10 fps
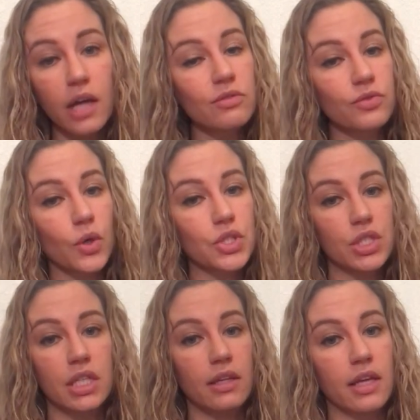
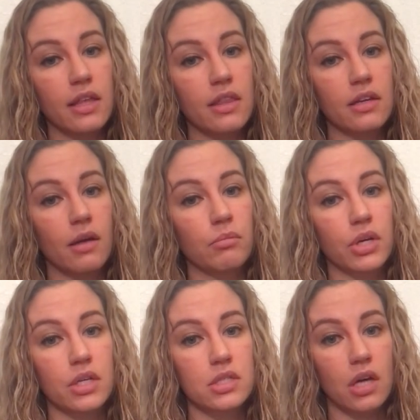Unfortunately, the
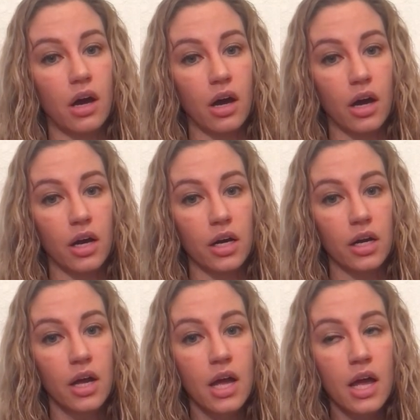numbers are